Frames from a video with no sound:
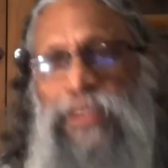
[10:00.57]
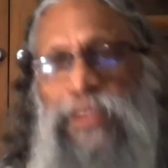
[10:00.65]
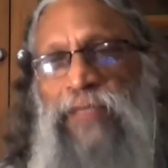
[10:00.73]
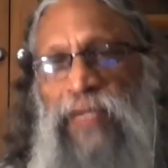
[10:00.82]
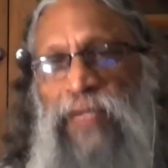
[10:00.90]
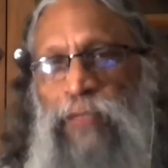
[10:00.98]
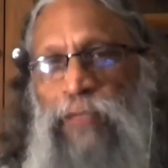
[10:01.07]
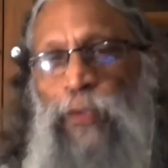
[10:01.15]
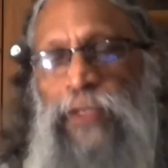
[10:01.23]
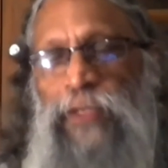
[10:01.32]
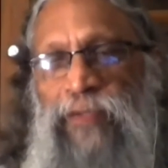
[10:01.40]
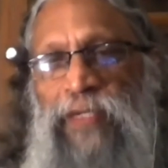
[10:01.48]

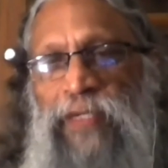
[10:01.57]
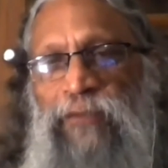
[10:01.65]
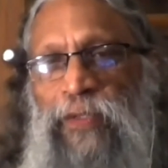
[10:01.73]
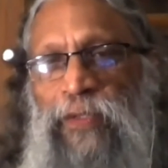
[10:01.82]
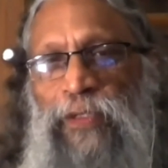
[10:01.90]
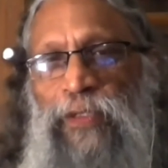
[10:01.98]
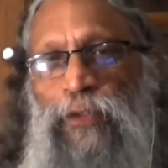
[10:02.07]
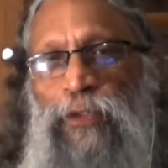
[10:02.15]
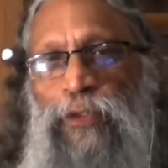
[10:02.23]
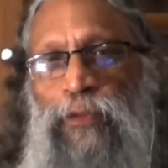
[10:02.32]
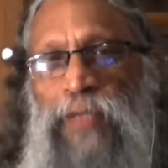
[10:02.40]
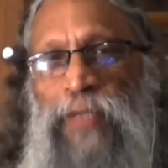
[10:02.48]
atmosphere for you
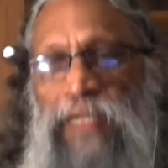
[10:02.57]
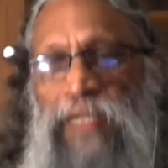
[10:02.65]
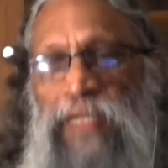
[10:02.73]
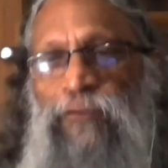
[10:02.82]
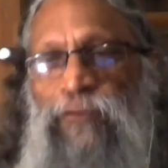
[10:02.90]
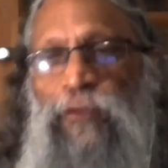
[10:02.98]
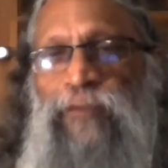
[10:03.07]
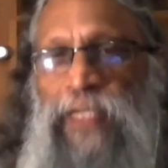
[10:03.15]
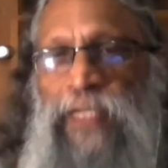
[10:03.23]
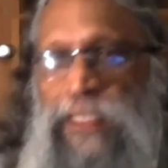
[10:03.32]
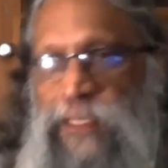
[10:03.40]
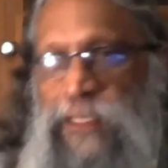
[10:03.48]
to really fulfill it.